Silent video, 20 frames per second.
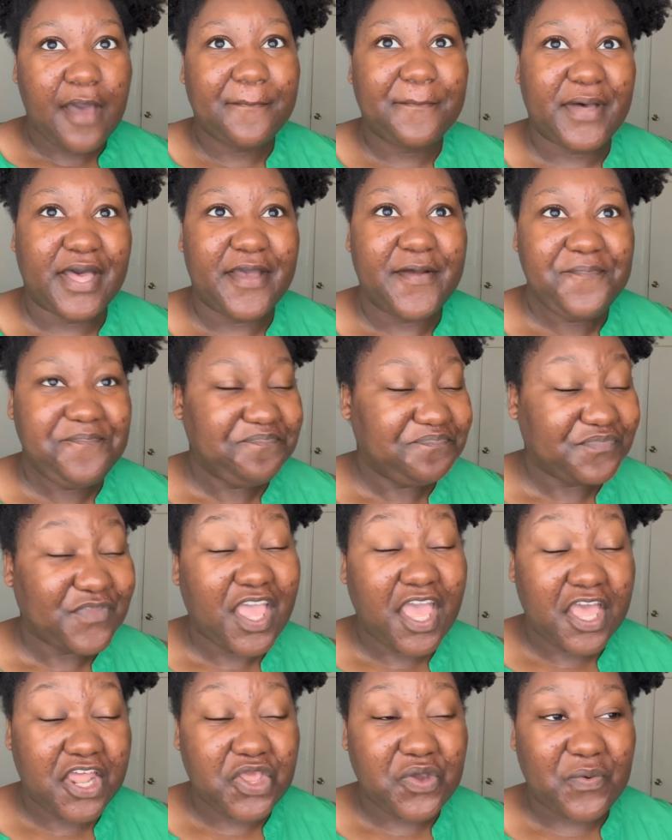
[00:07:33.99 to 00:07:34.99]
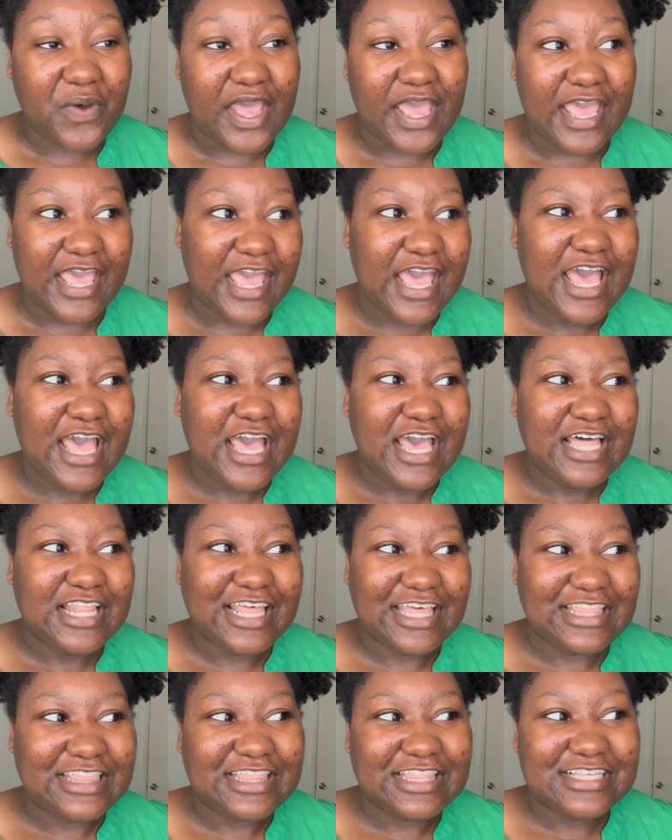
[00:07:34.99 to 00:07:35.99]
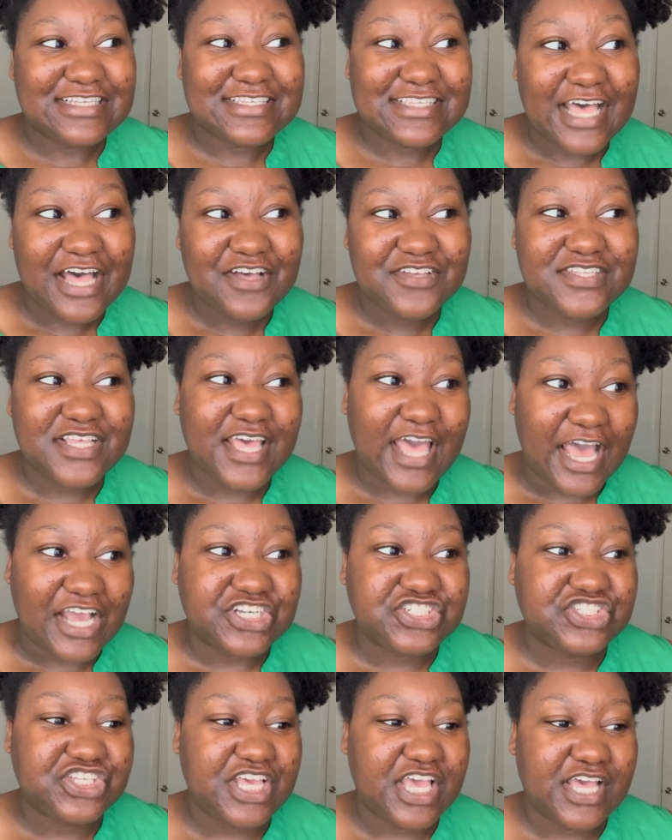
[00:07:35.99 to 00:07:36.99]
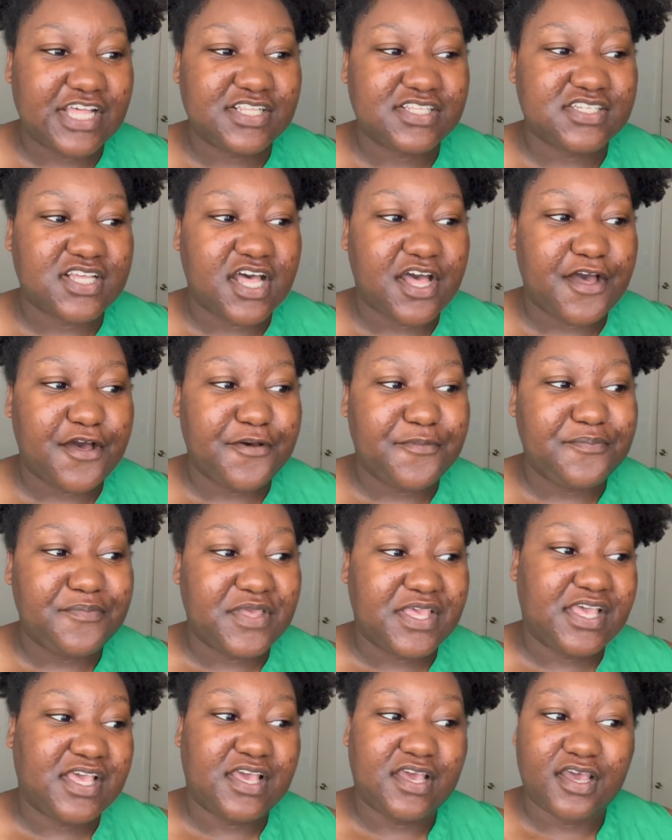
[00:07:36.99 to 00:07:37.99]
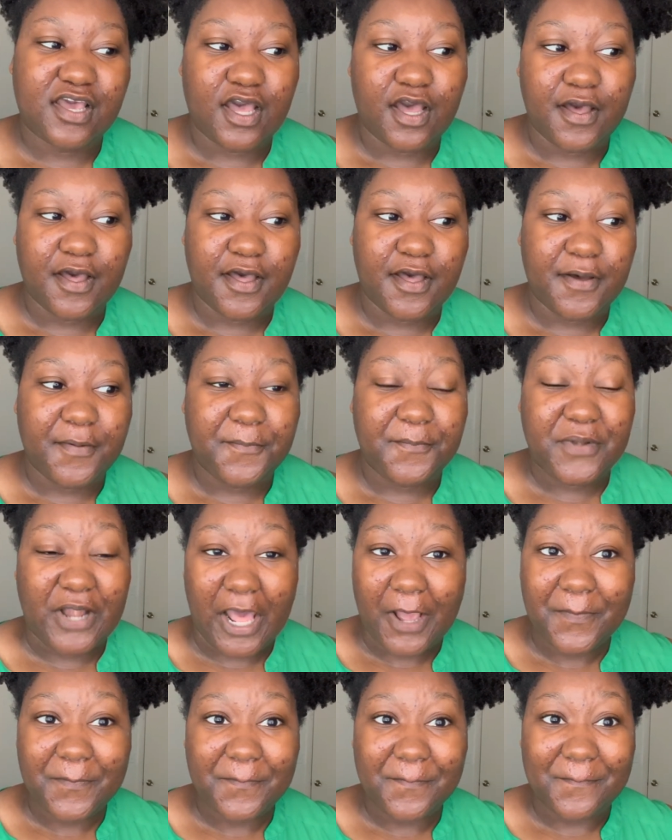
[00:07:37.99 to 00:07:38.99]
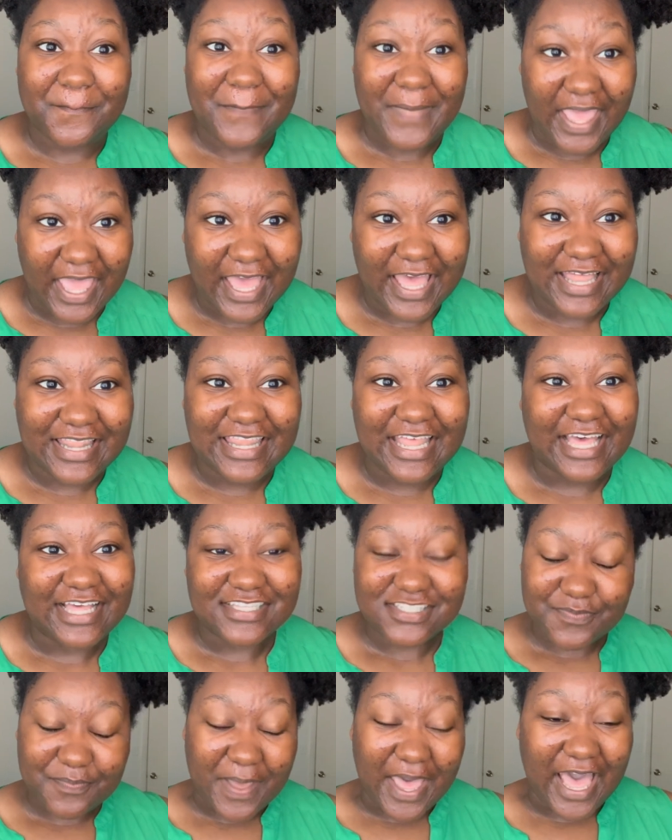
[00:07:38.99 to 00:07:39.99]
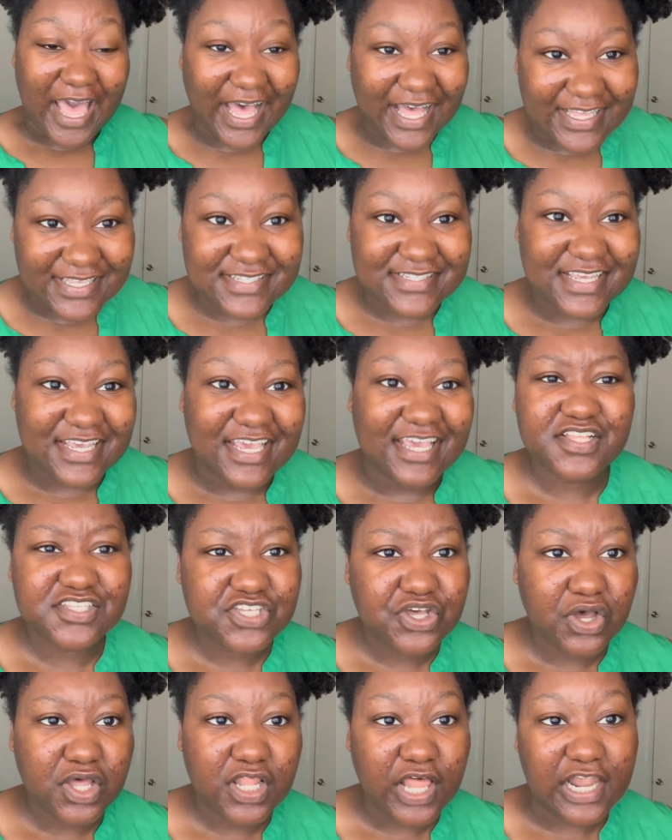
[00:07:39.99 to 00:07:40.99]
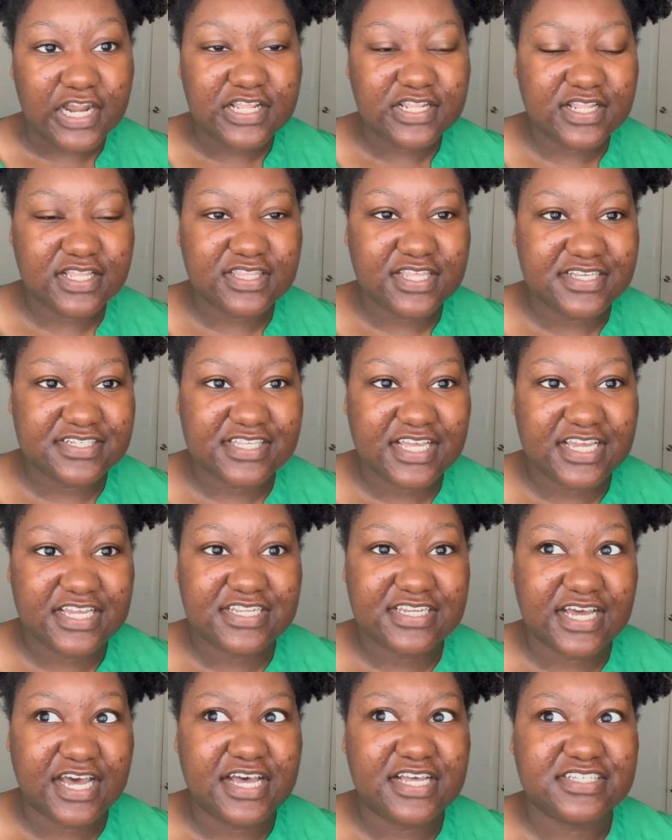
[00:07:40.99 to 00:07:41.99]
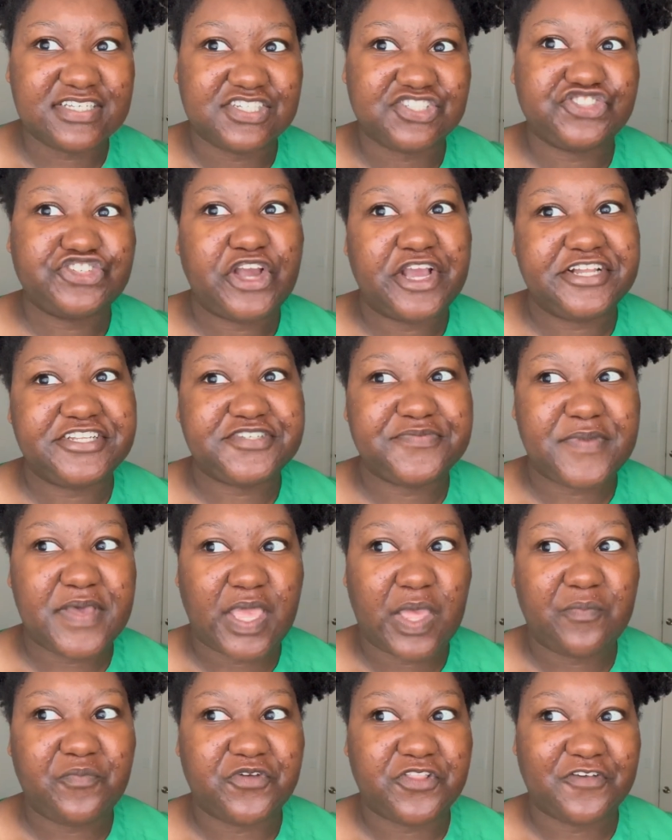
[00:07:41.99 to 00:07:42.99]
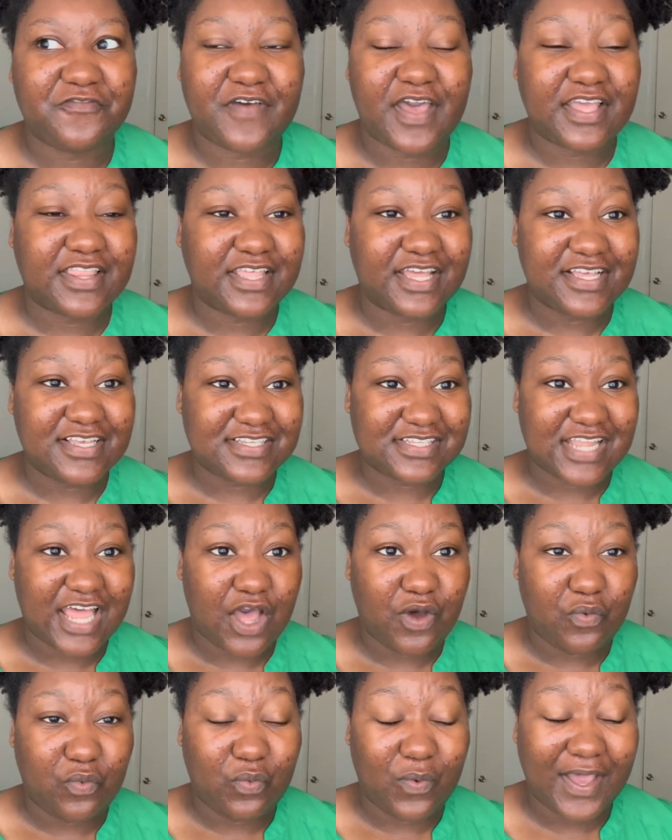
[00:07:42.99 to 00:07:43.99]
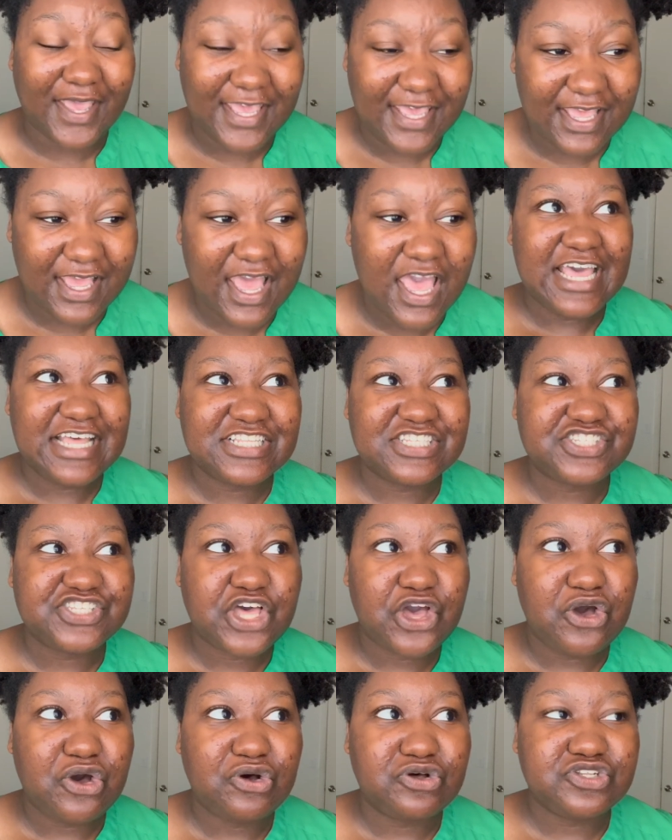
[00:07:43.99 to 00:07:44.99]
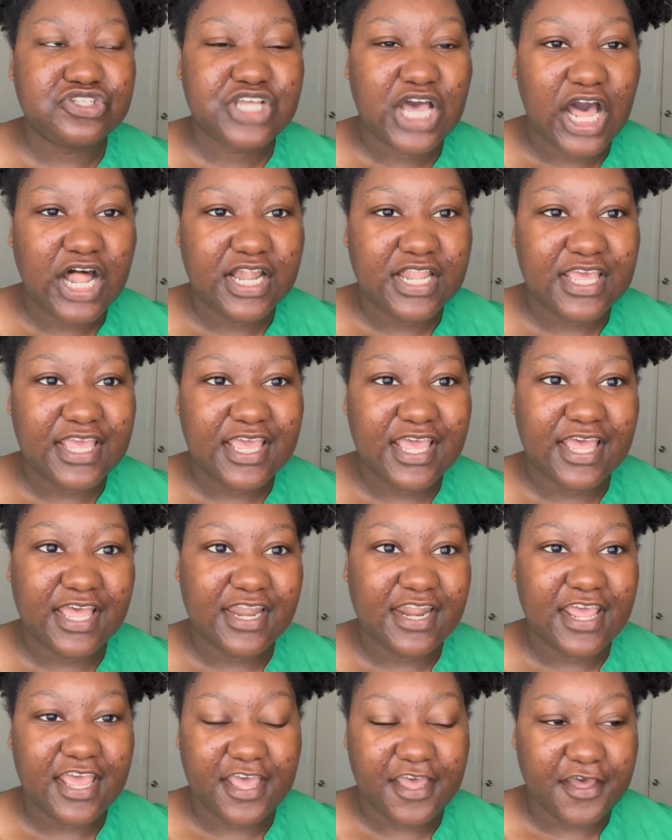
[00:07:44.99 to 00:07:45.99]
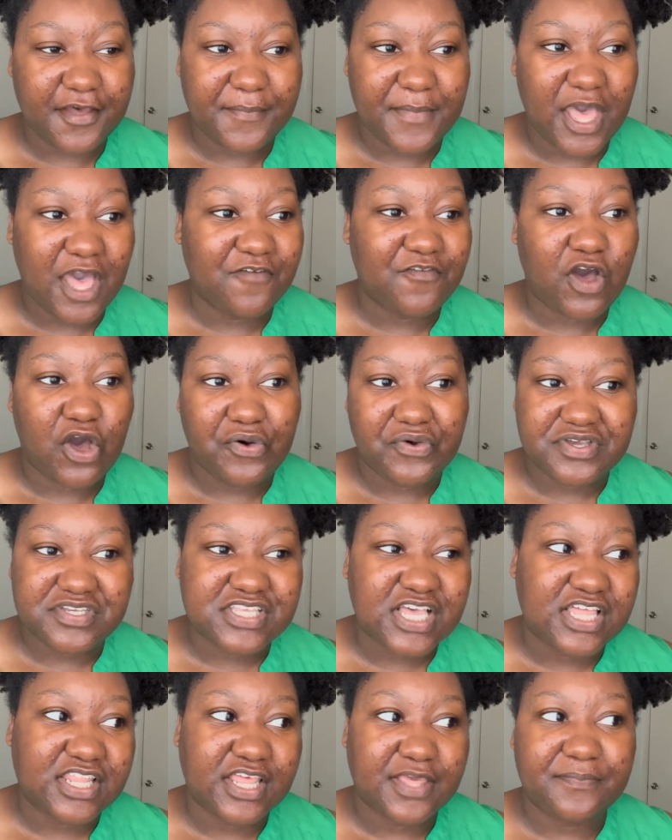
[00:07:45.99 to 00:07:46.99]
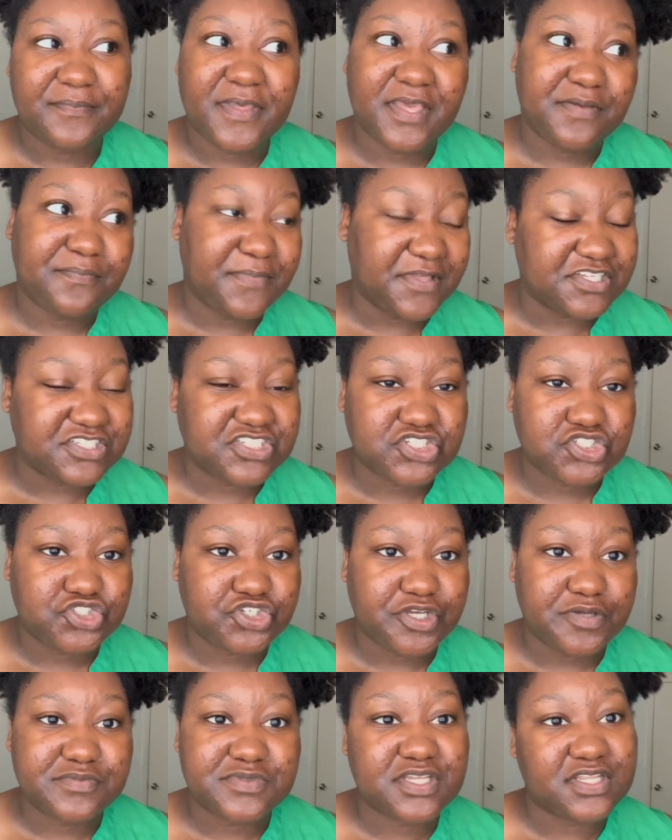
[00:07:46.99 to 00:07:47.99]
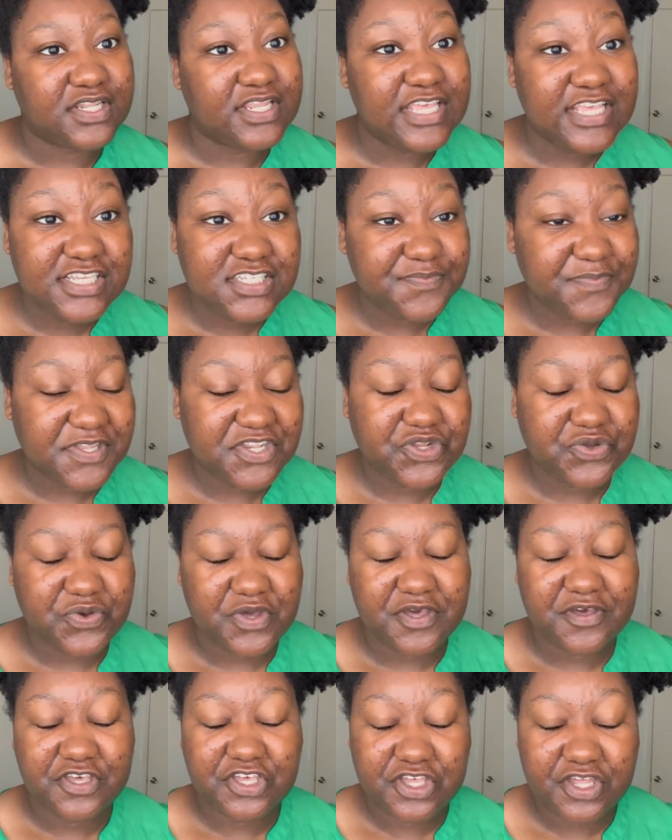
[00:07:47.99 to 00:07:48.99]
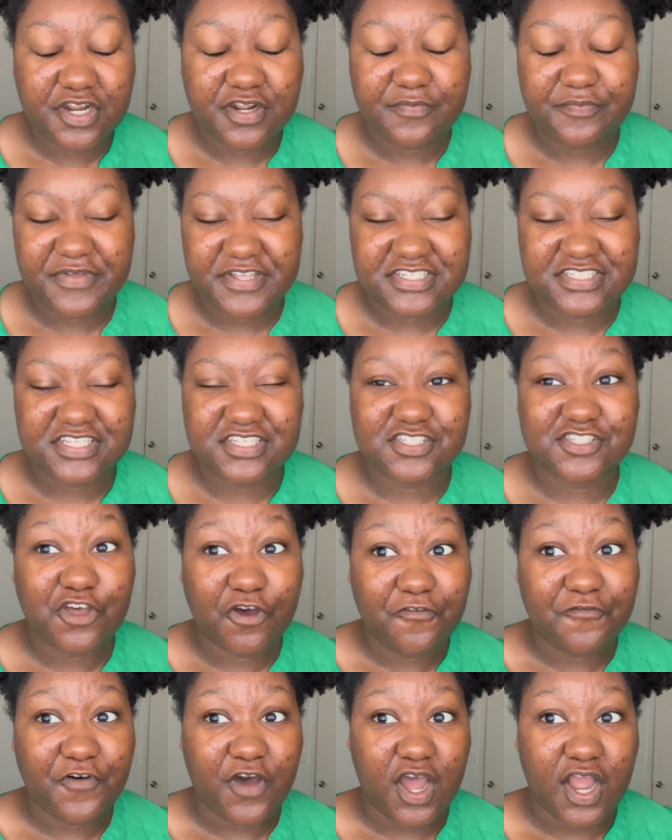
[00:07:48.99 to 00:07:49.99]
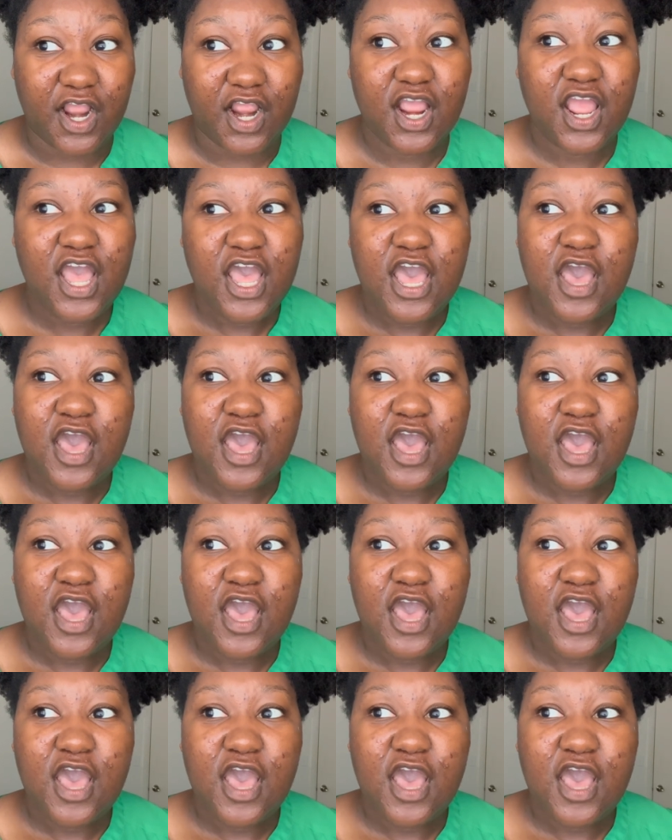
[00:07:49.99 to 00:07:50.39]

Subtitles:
But anyway, like Sells actually ends up being a black man that's passing, and so a lot of the things that he does is trying to make up for the fact that he's not white. And so Dolly and him have always had like big business dreams, and he's been doing good in business so far.